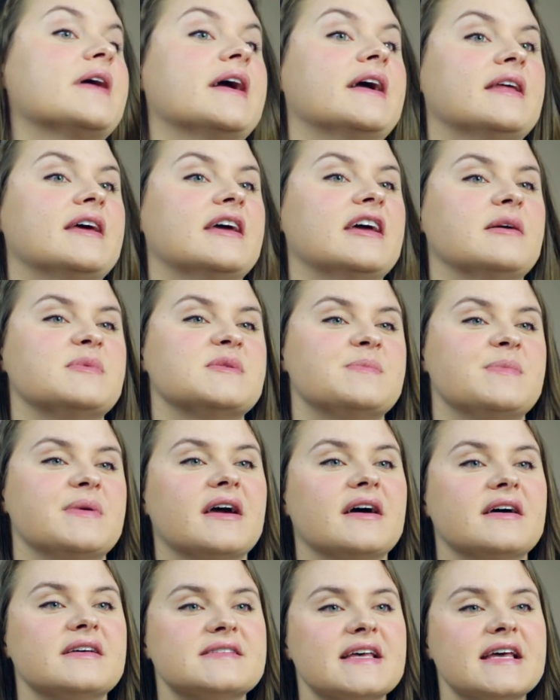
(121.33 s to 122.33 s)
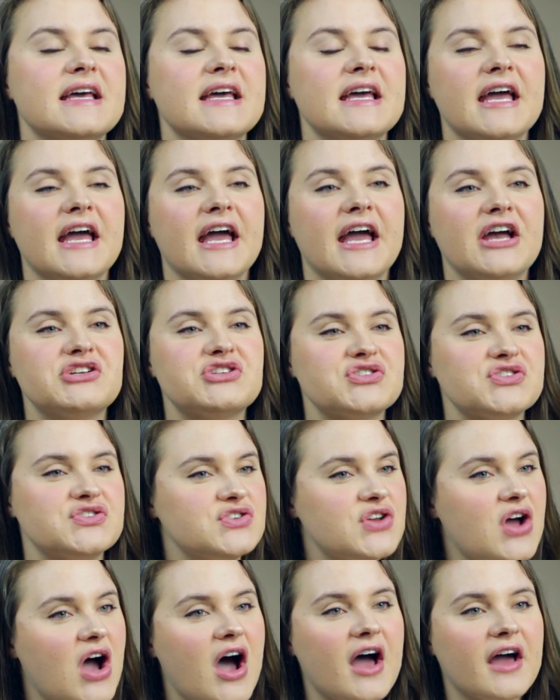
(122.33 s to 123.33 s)
right hips because it's just
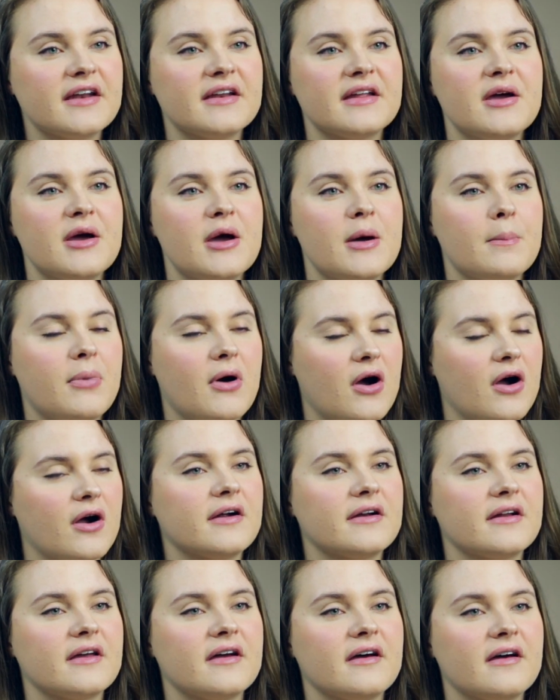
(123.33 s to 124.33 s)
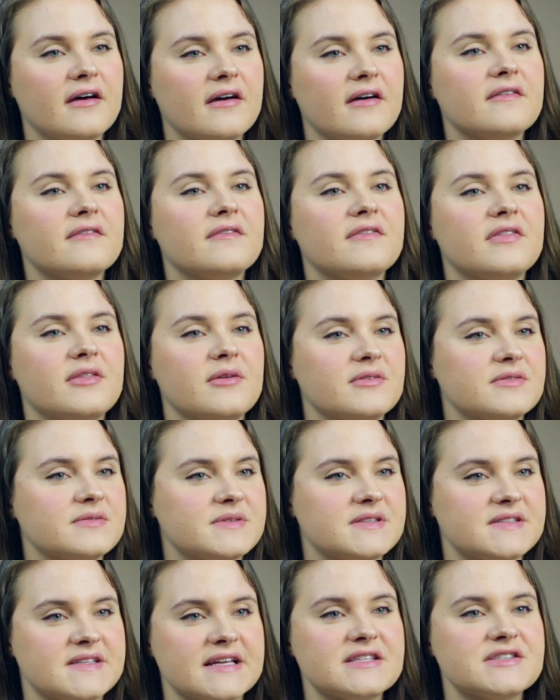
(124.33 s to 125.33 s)
not part of the
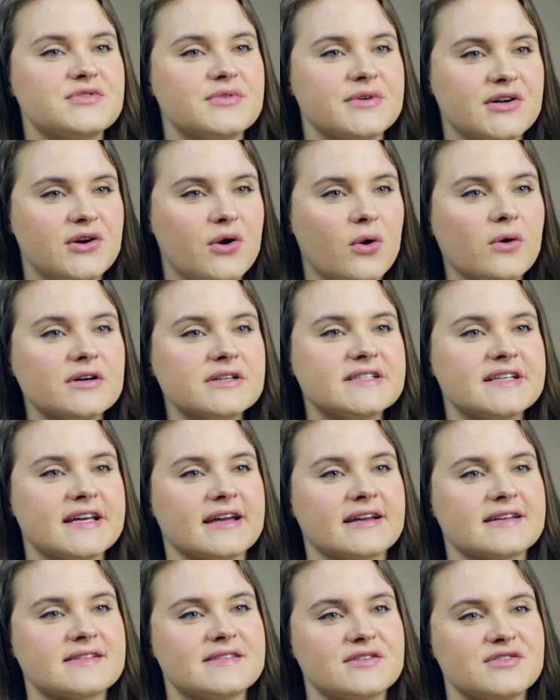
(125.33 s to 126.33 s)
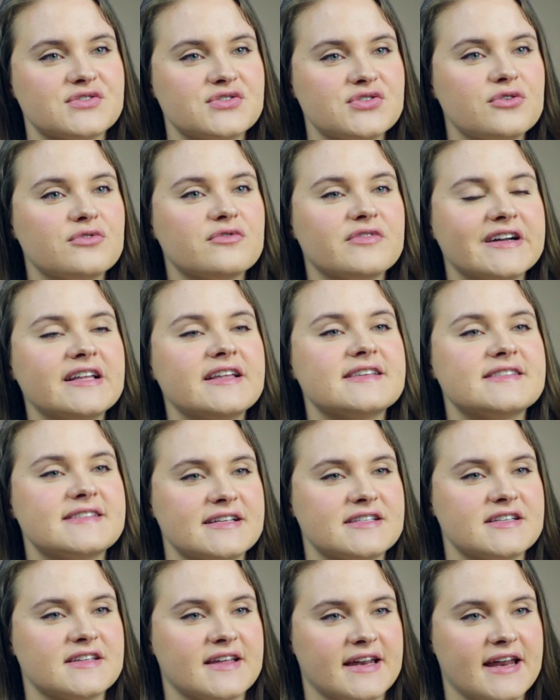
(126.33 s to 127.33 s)
sensory cortex. There's no real
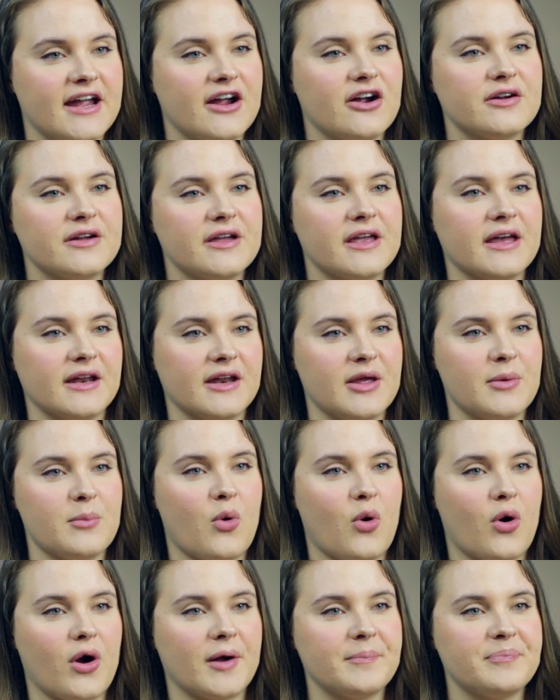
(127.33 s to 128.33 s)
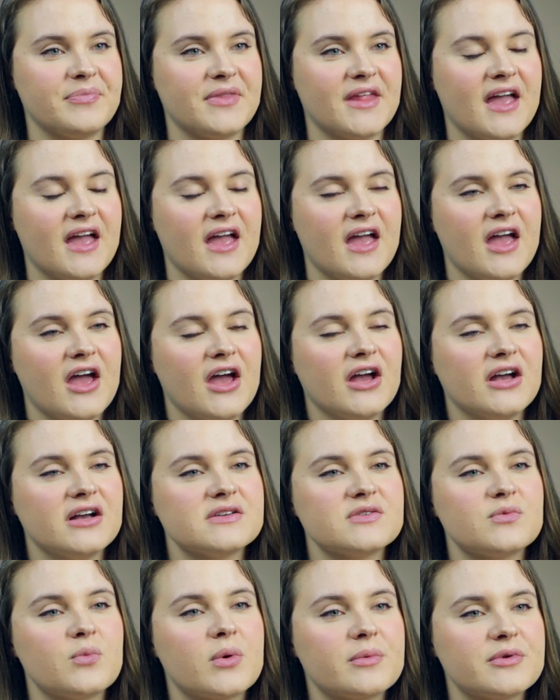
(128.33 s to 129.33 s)
estate to that area anymore.
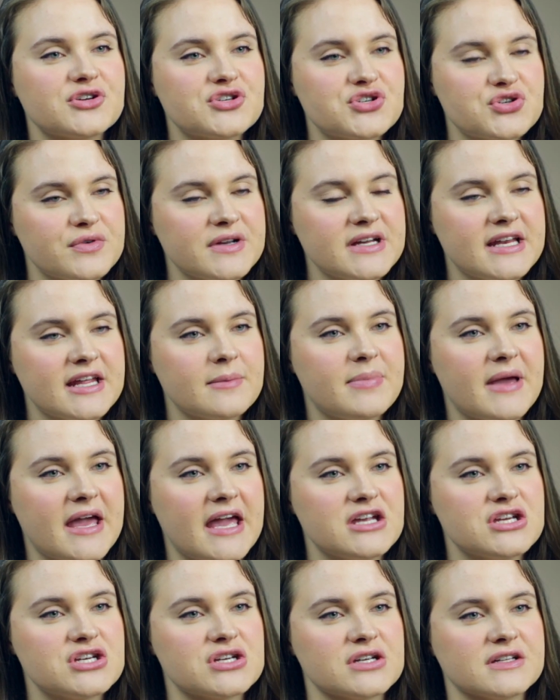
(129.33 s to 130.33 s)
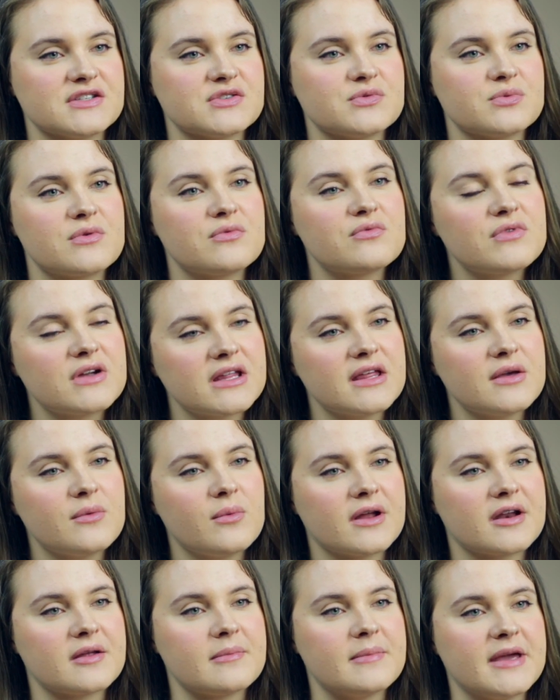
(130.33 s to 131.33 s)
When we're treating patients, we really
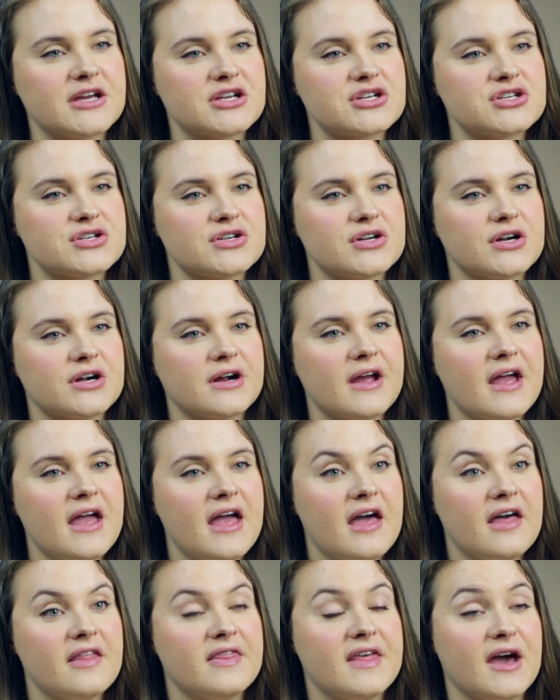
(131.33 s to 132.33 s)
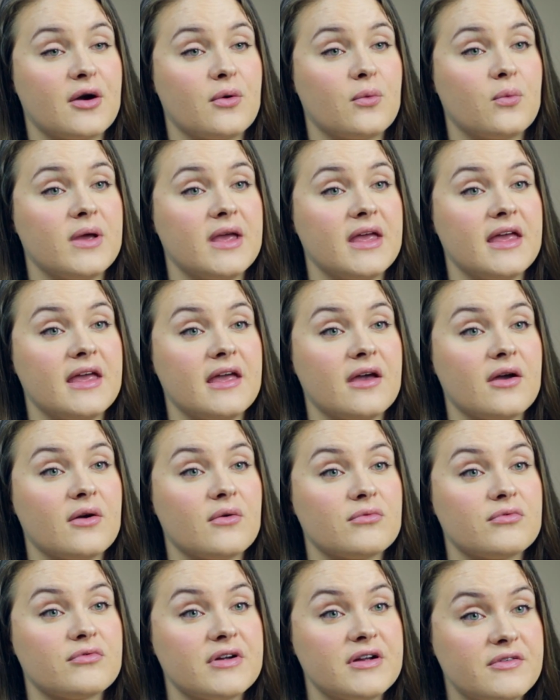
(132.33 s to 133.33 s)
want to make sure that we
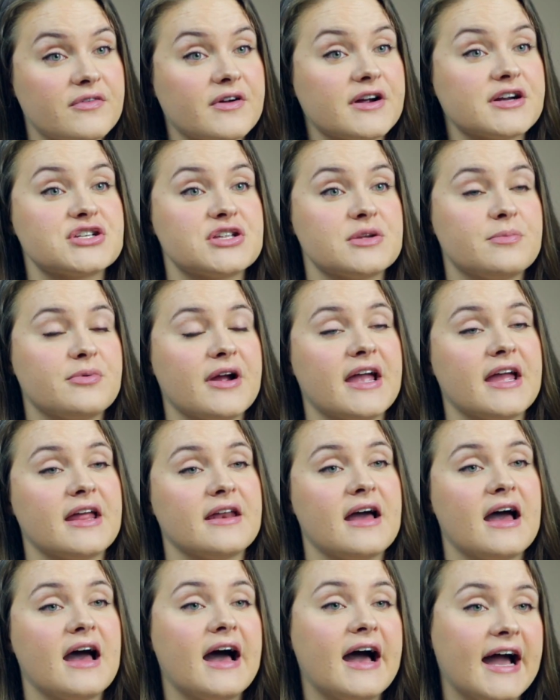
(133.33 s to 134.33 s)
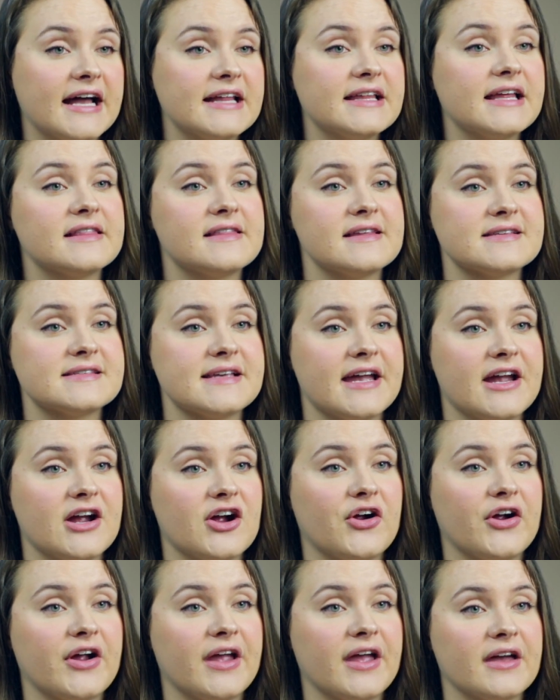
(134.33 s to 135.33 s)
refresh the brain, highlight this
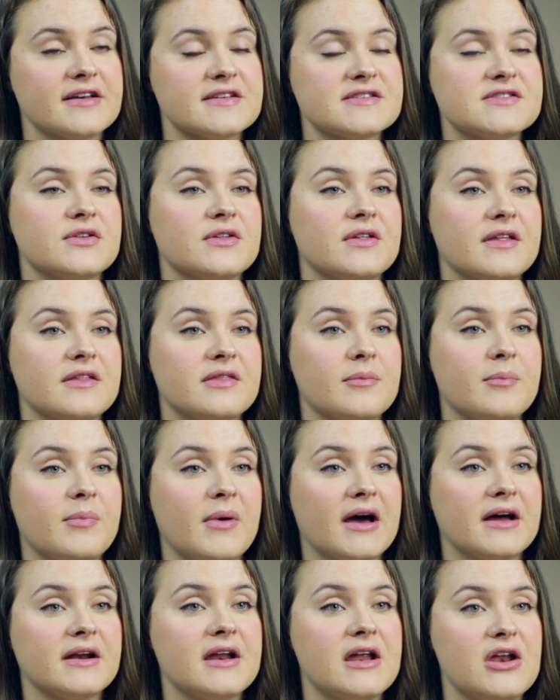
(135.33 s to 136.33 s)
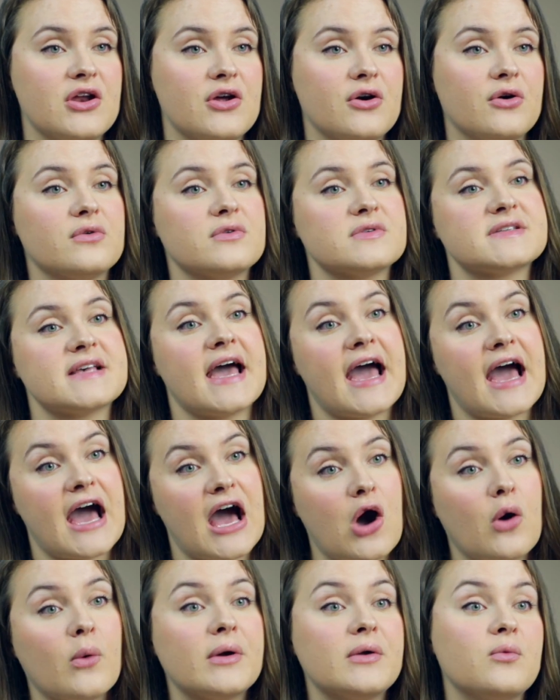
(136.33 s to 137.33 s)
area so that the body knows
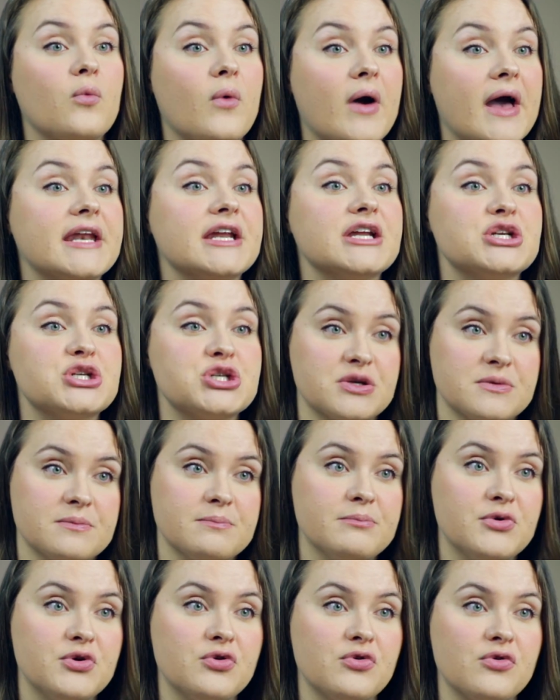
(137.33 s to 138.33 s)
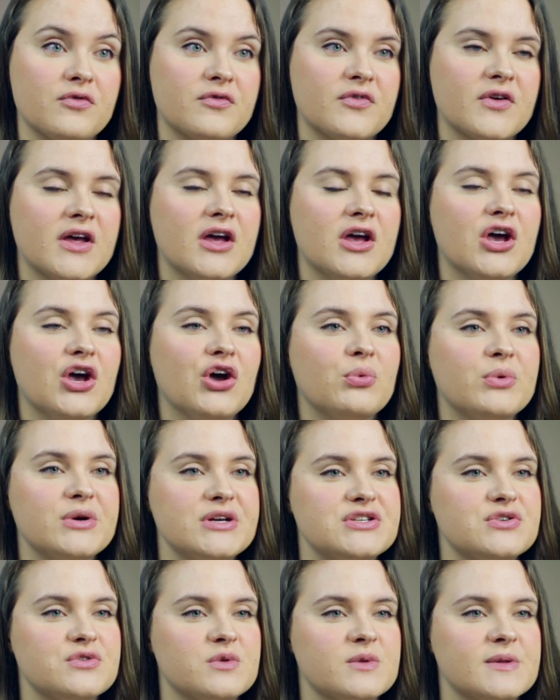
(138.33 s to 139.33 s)
how and when it should move. We
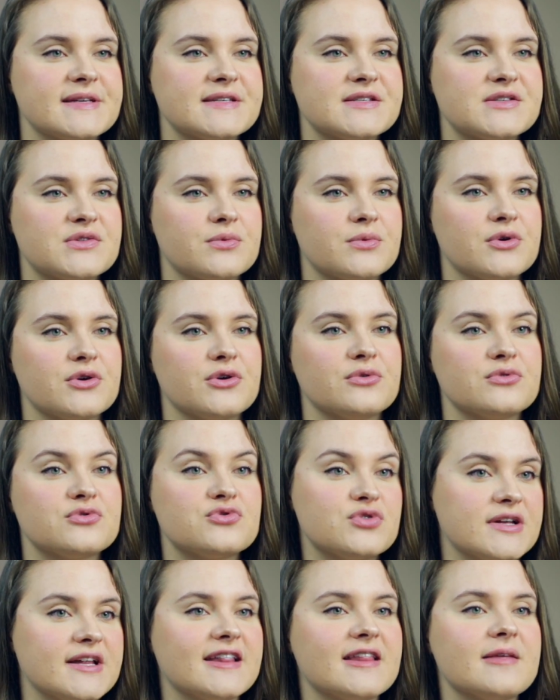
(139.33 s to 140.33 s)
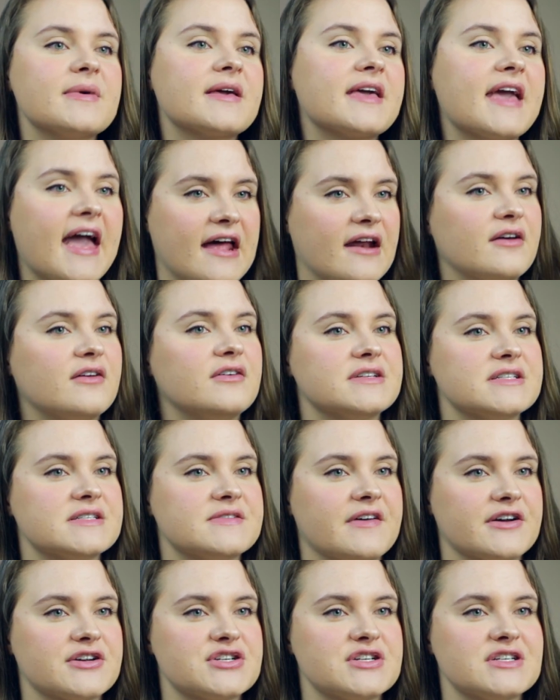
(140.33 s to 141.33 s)
do this through treating the mechanical
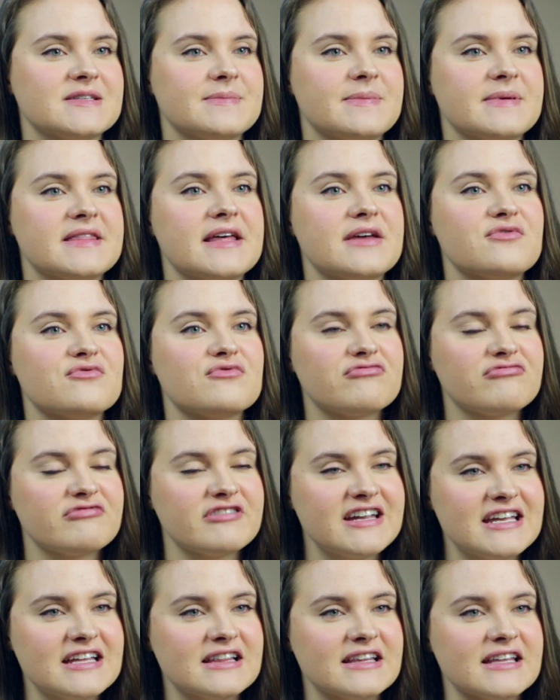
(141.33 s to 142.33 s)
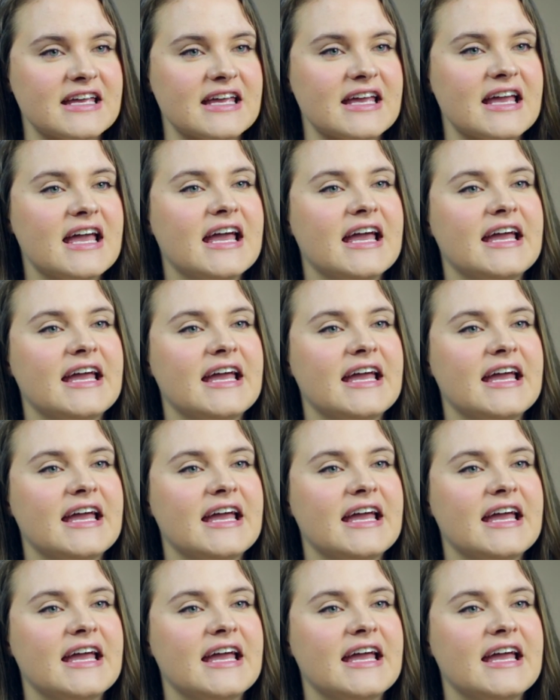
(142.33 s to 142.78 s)
dysfunctions, but then really